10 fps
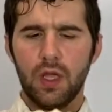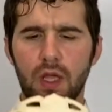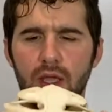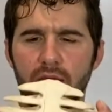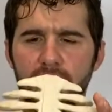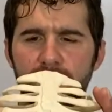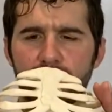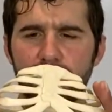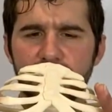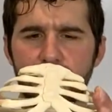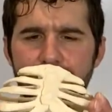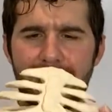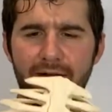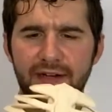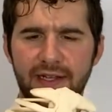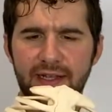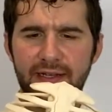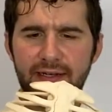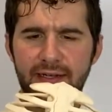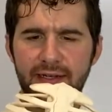and the ribs come down and
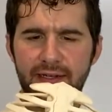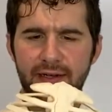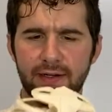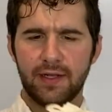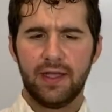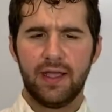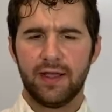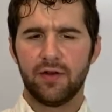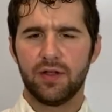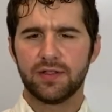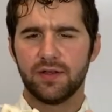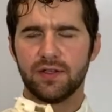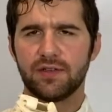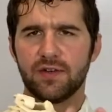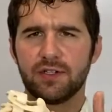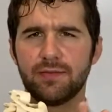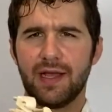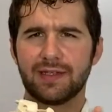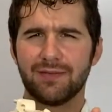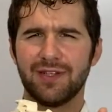in here, and also this front to back
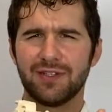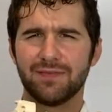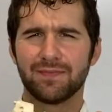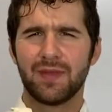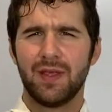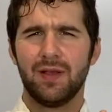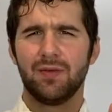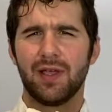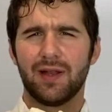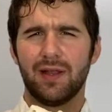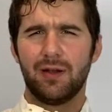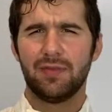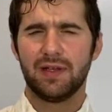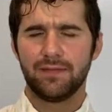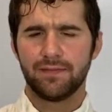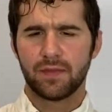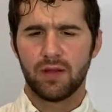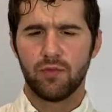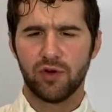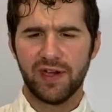dimension will get a little bit
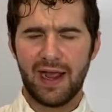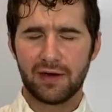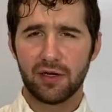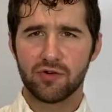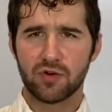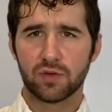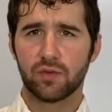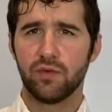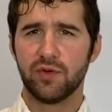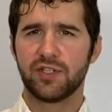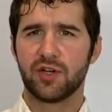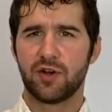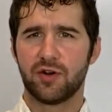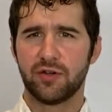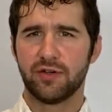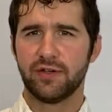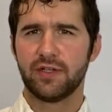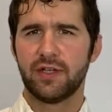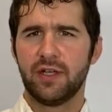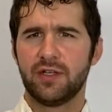more narrow or will return
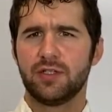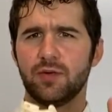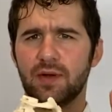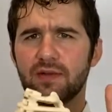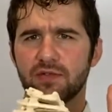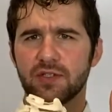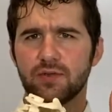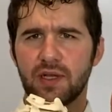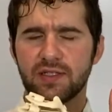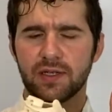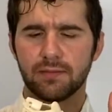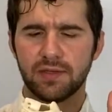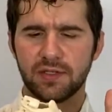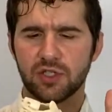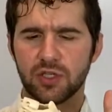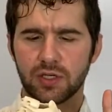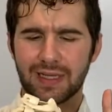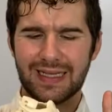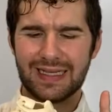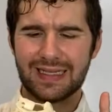to whatever its resting position
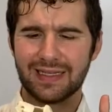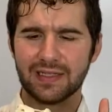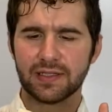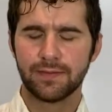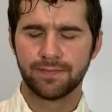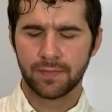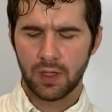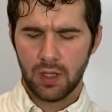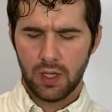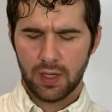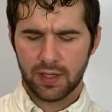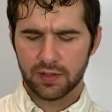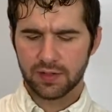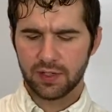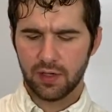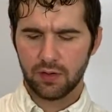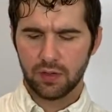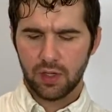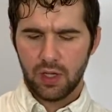is. And so